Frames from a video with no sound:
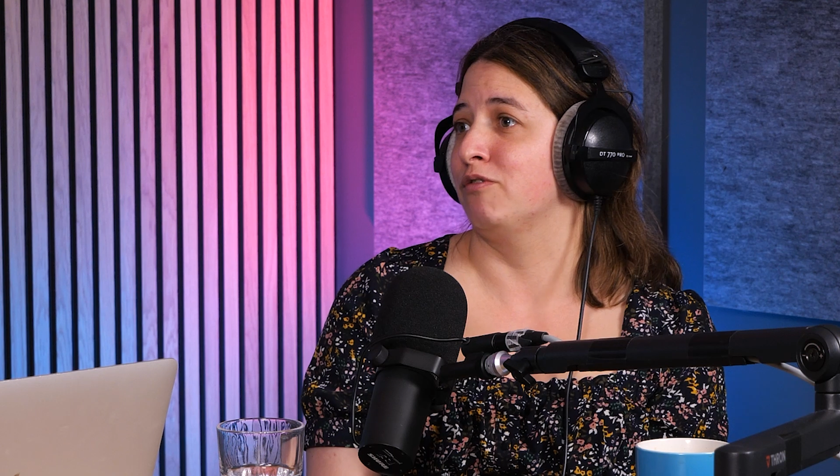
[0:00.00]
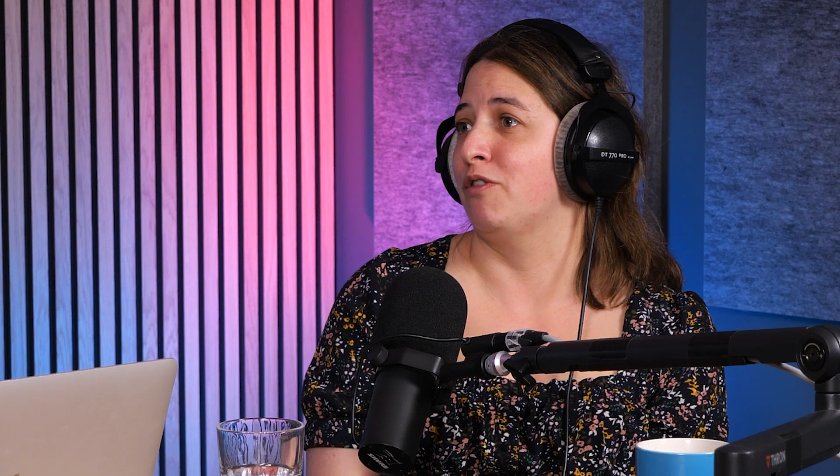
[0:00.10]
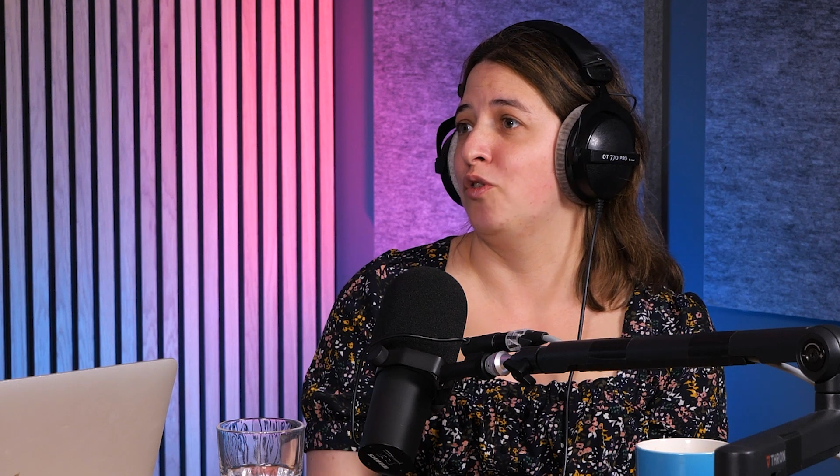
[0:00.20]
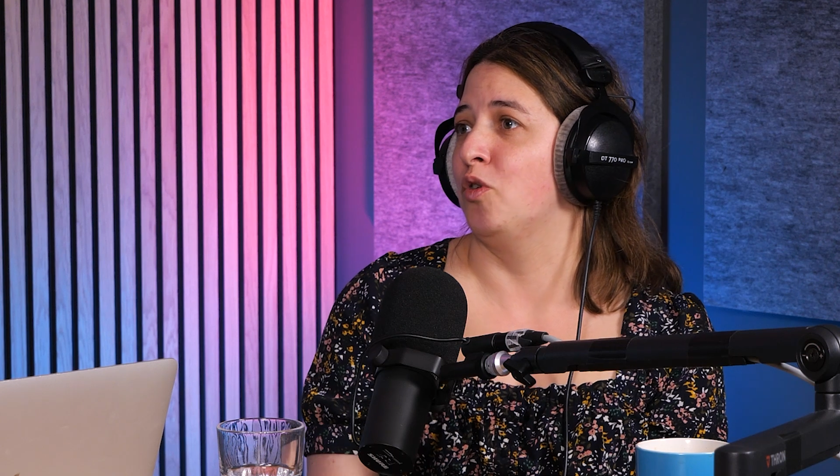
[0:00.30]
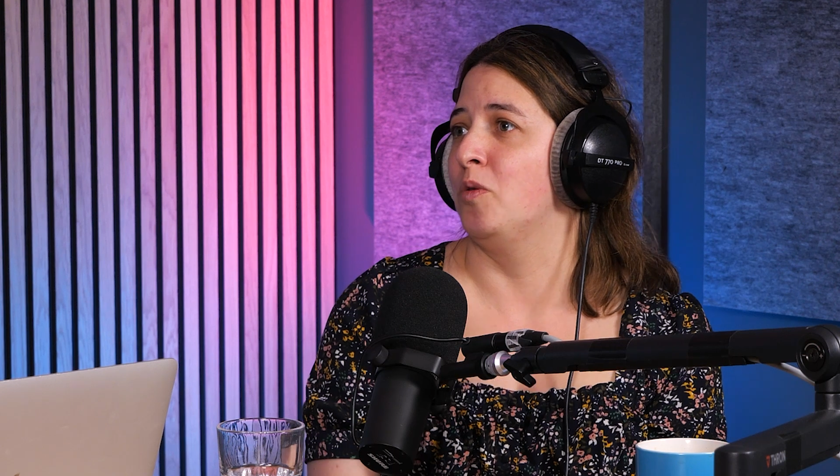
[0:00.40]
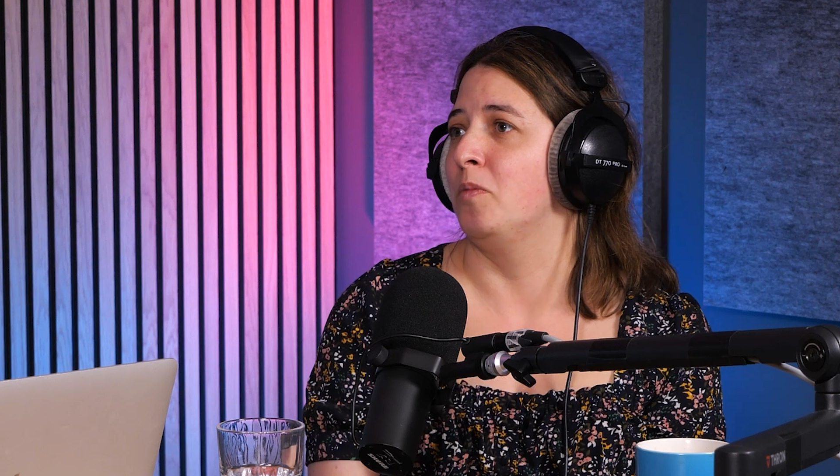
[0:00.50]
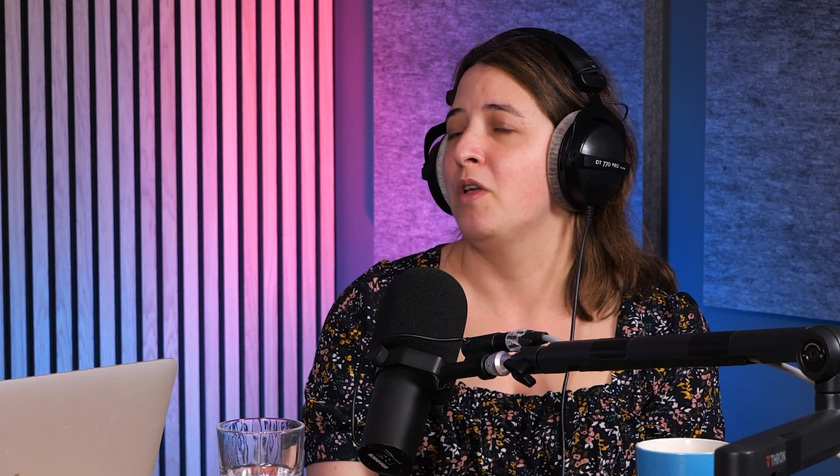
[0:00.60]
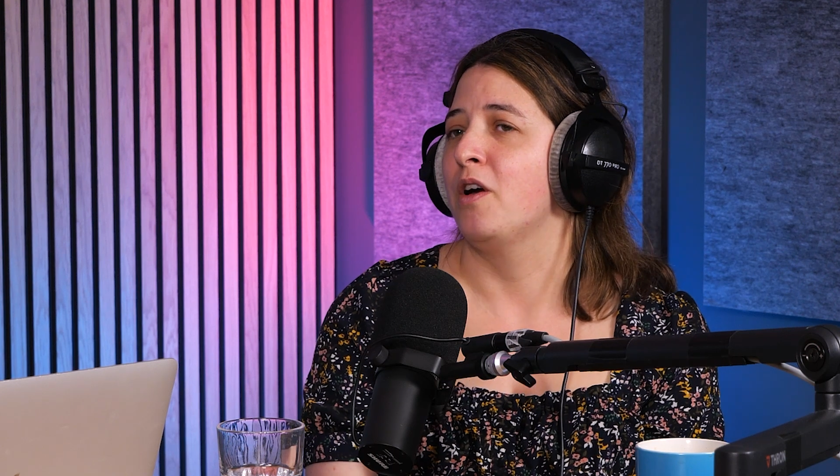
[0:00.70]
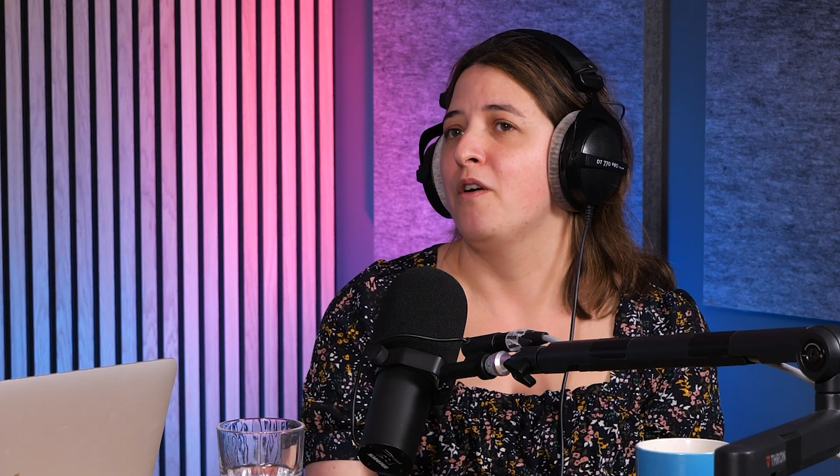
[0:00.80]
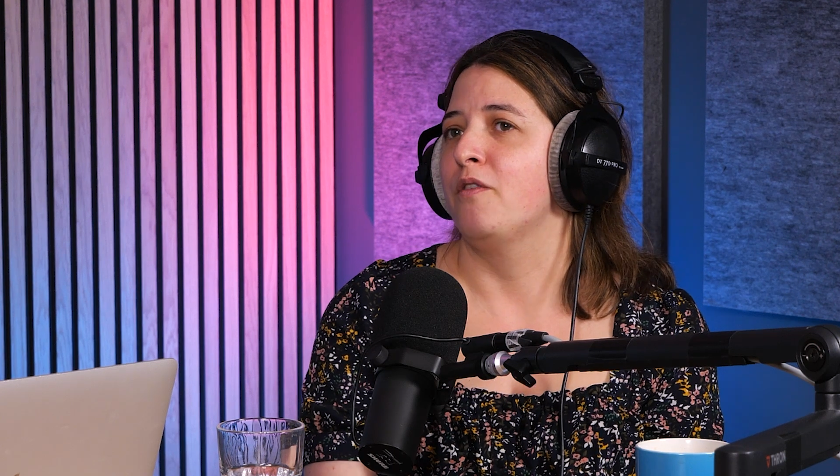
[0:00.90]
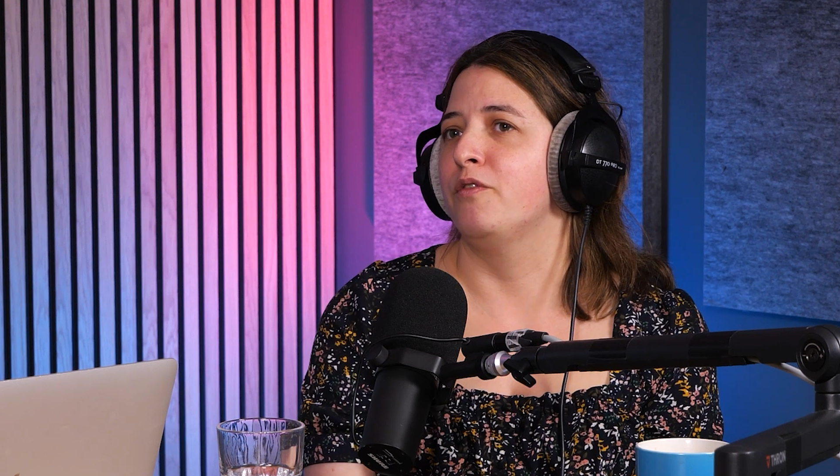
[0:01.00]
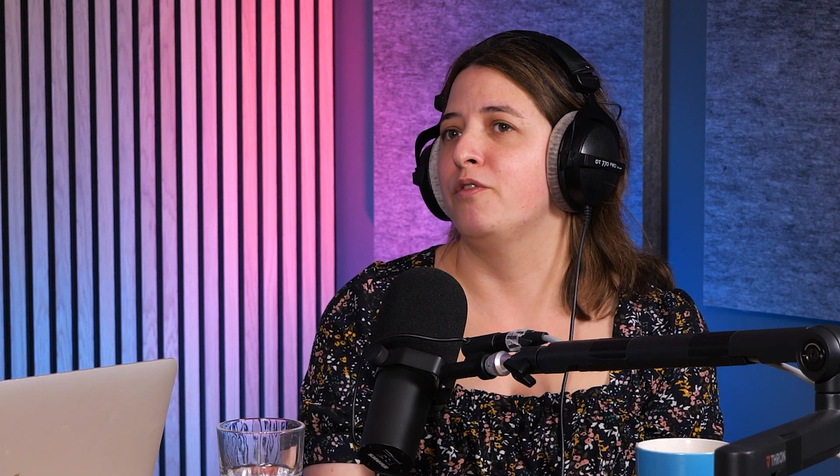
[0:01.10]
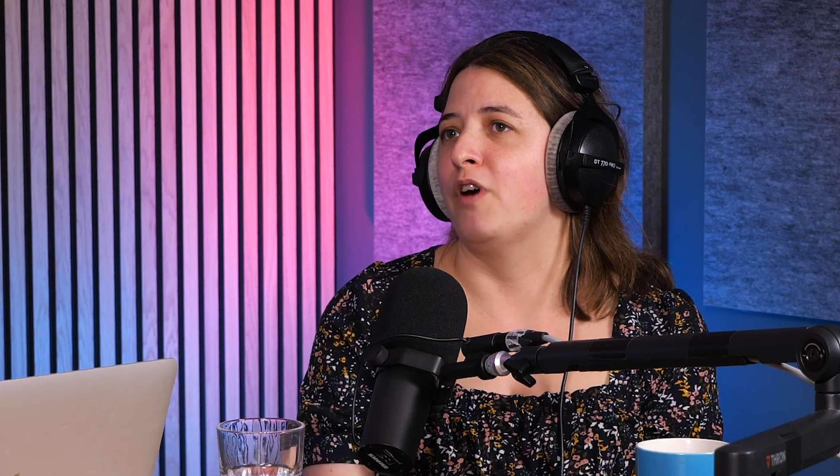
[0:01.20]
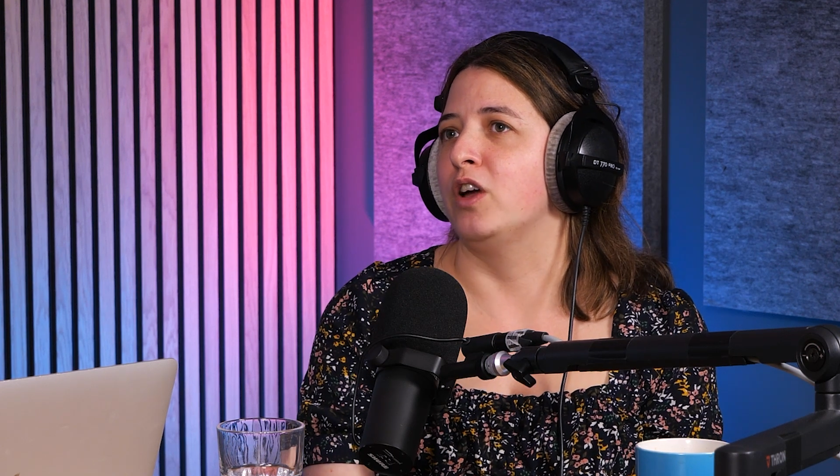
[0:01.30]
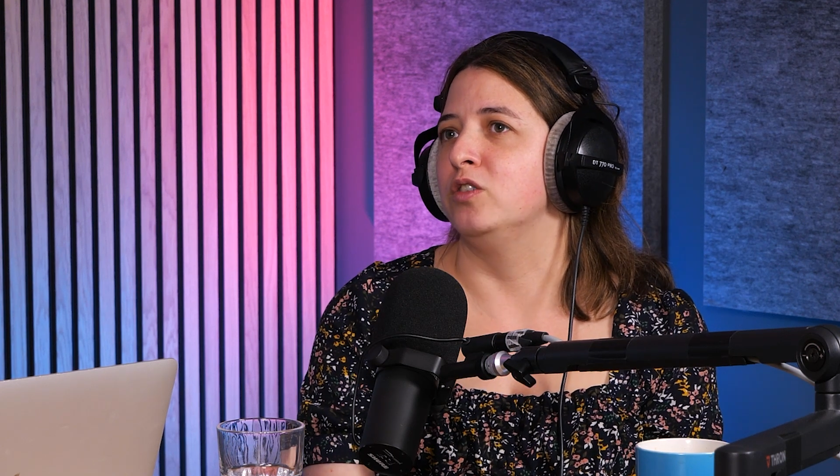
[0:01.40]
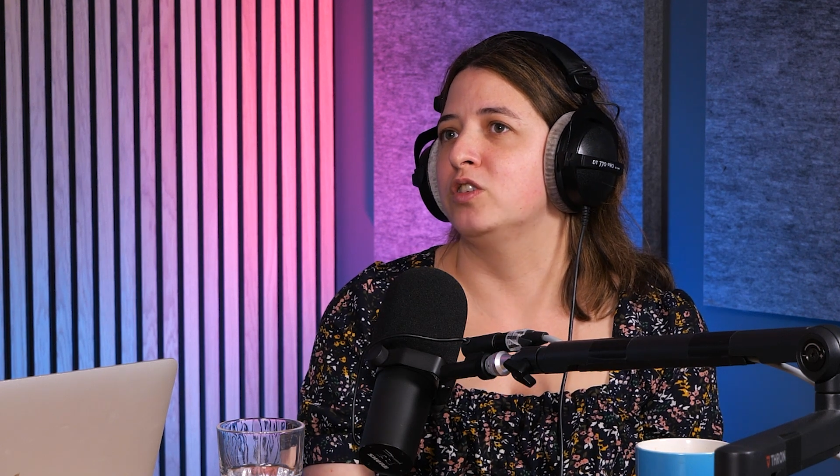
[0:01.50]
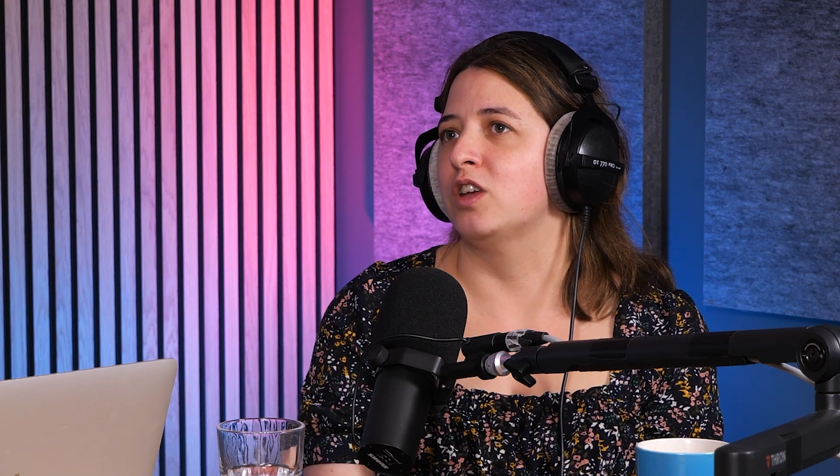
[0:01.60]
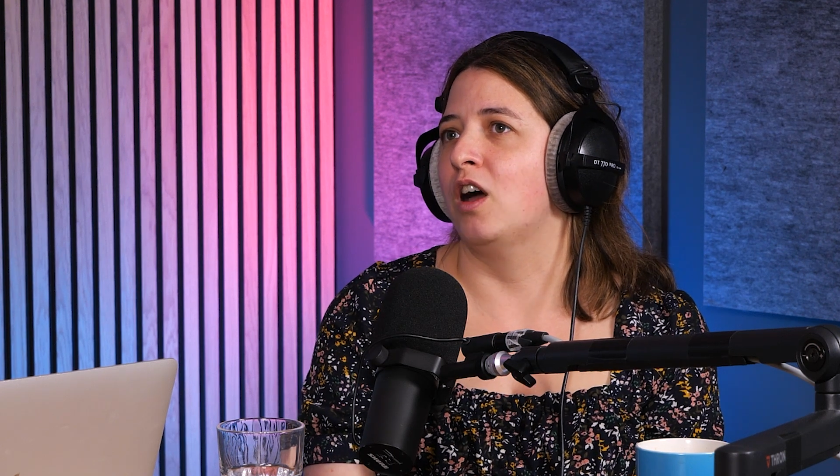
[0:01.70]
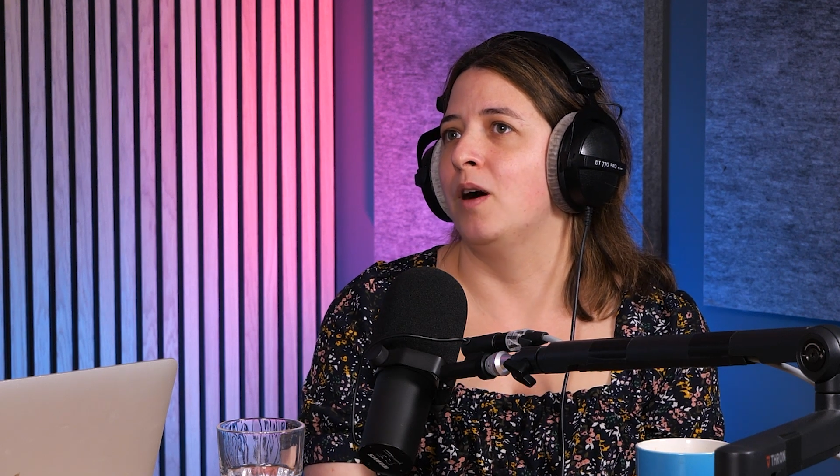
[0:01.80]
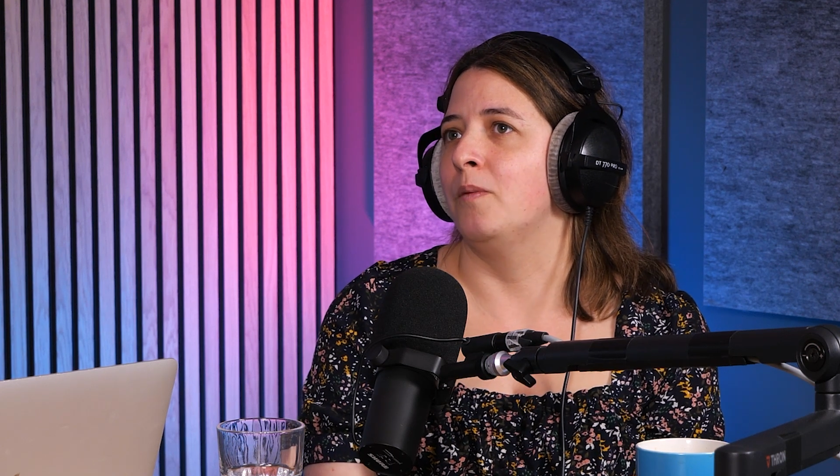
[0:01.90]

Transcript: Reform vote,